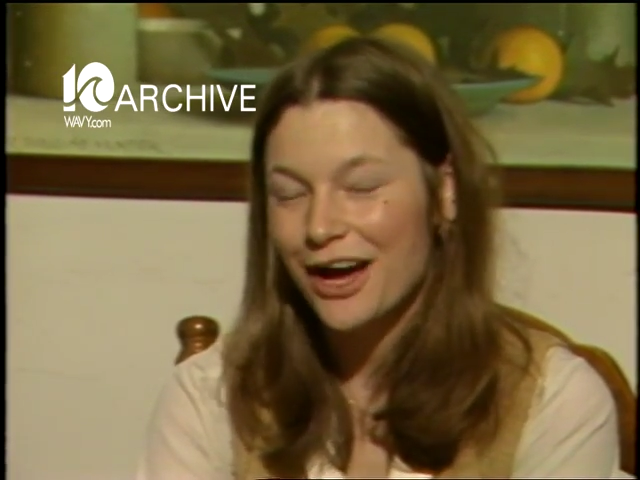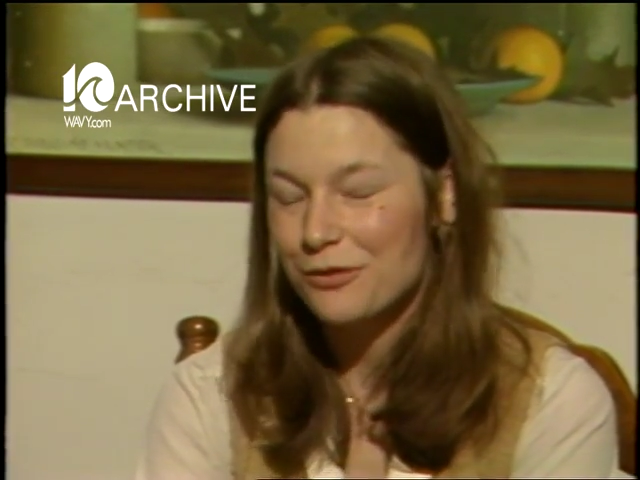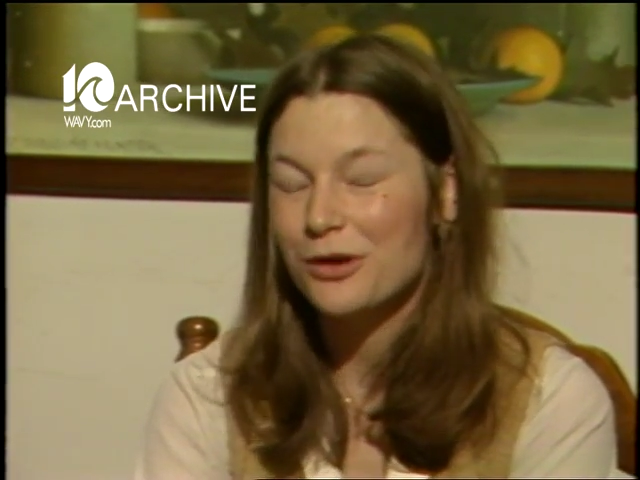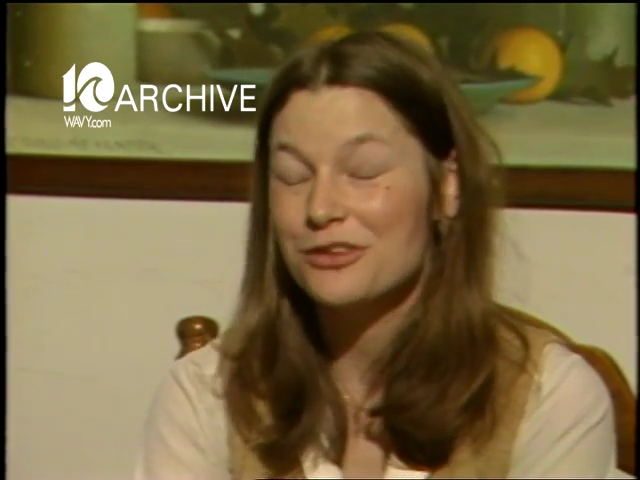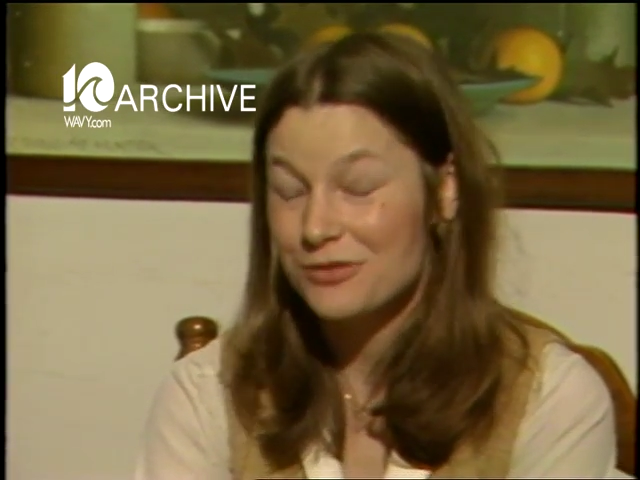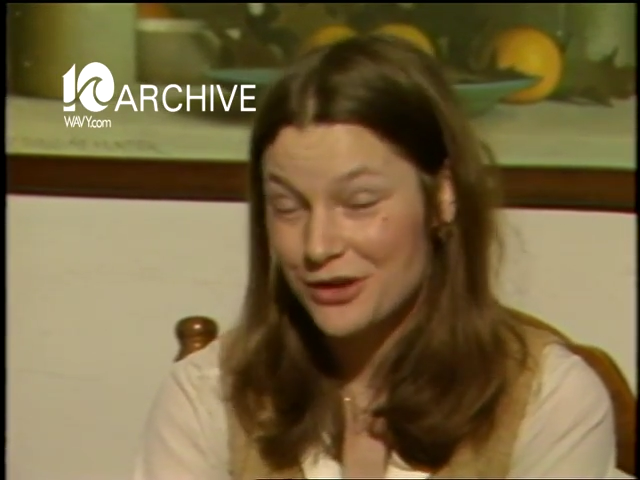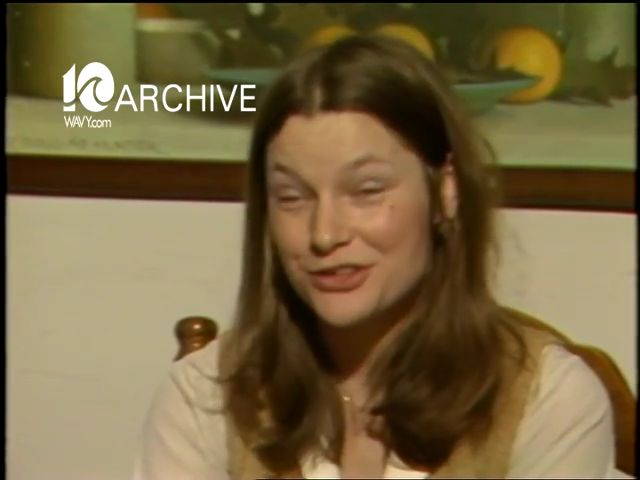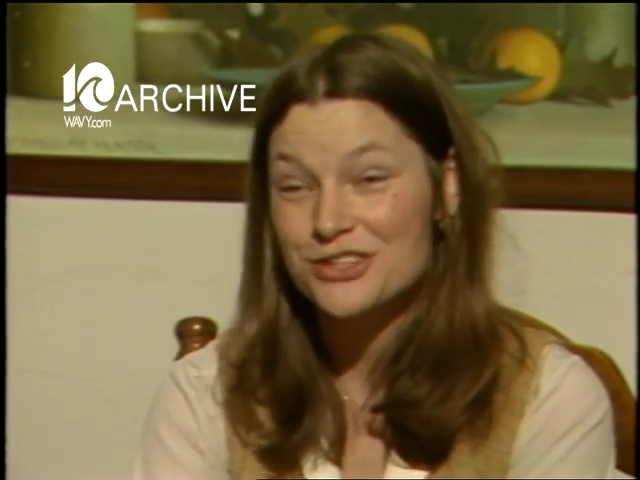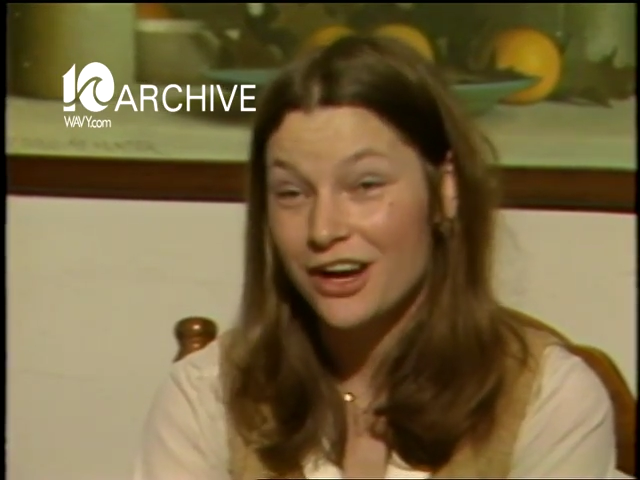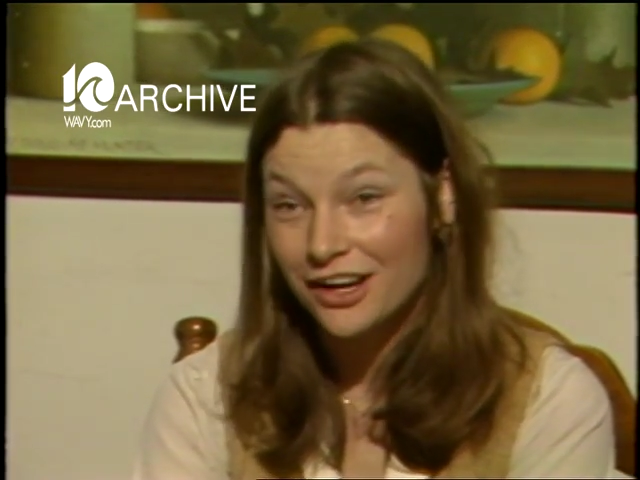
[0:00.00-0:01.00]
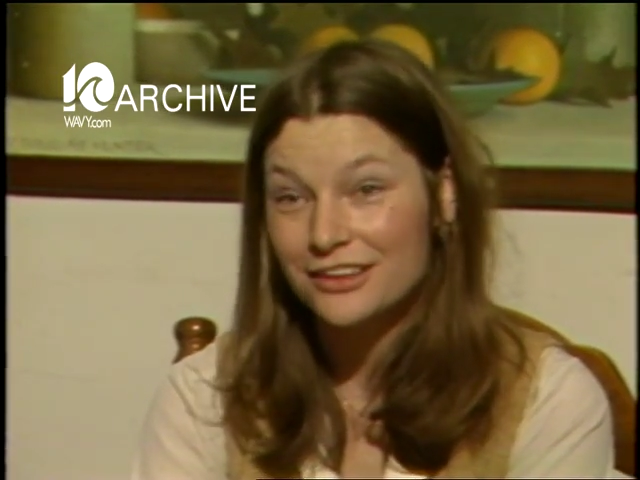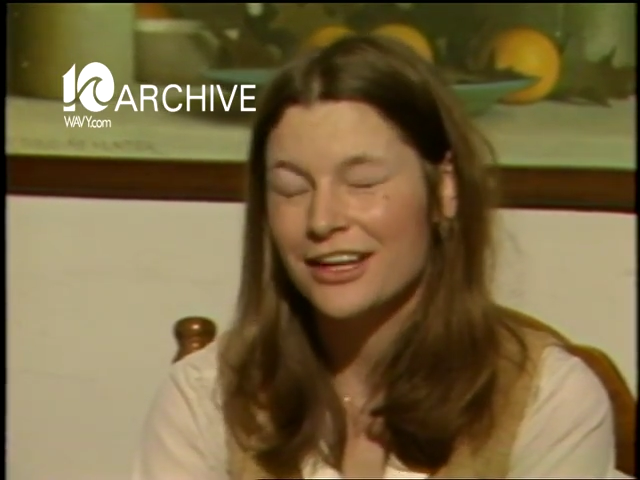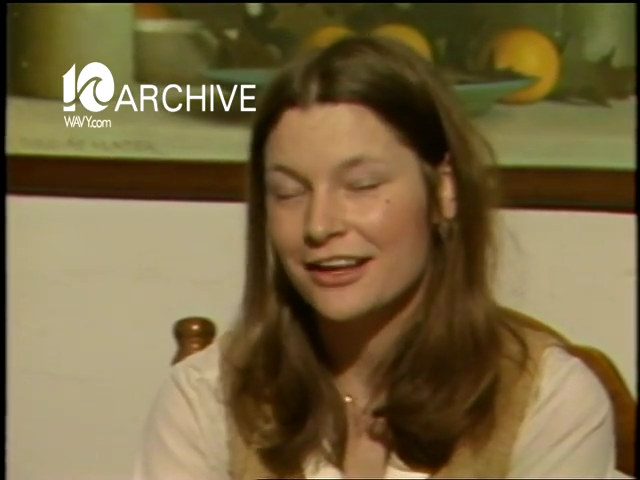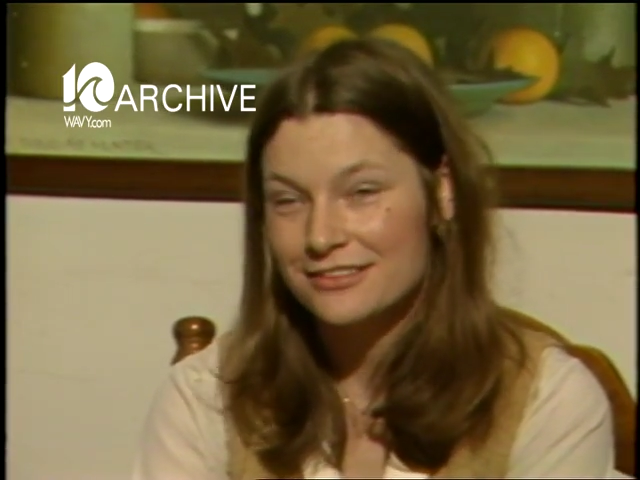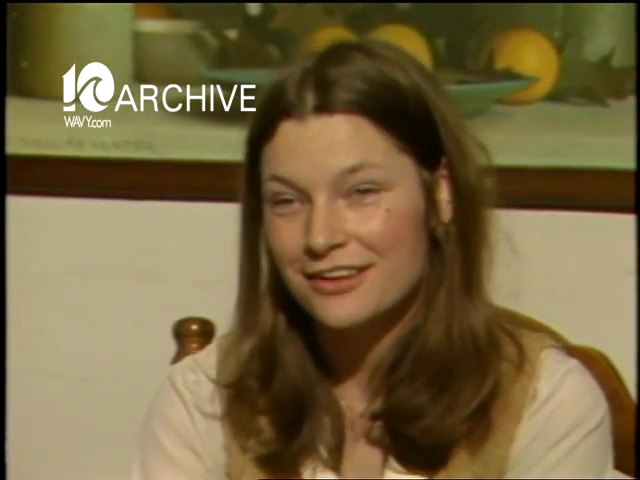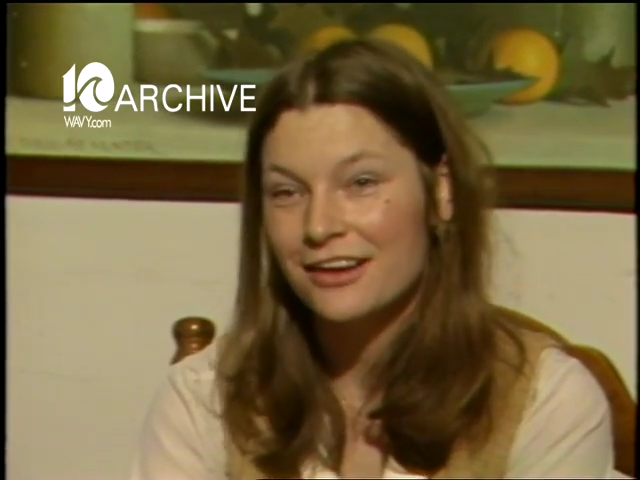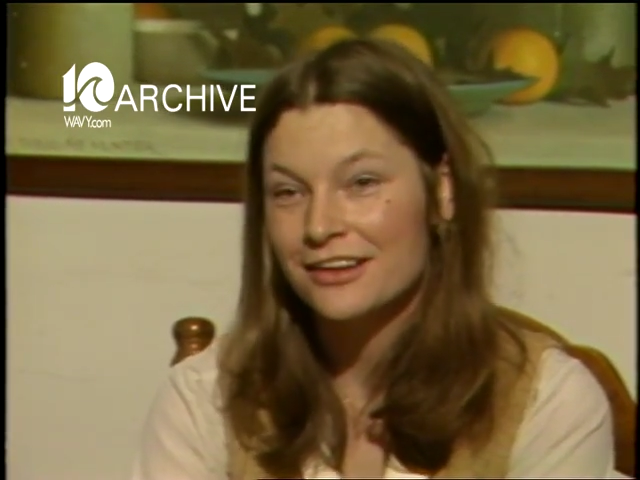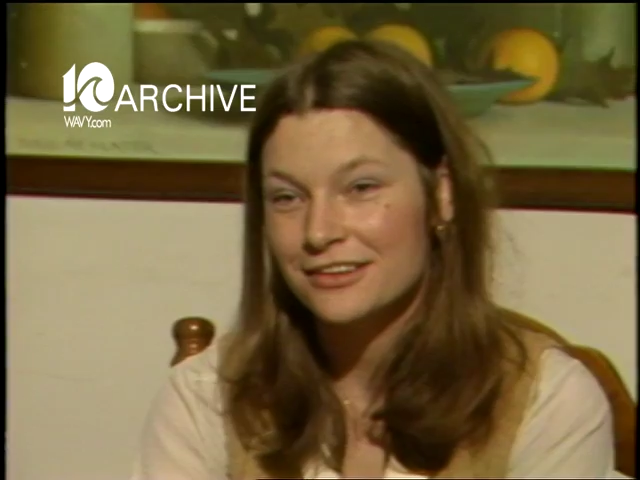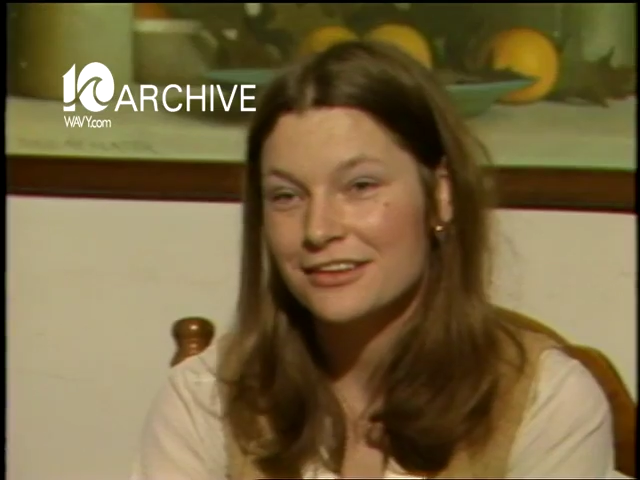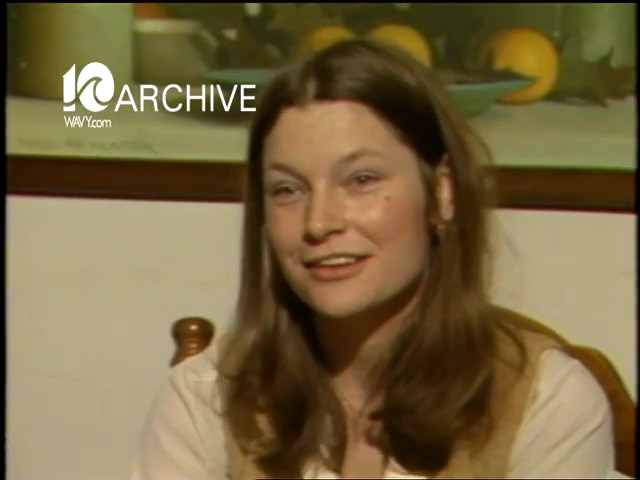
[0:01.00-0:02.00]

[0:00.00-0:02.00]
I was very shocked last night.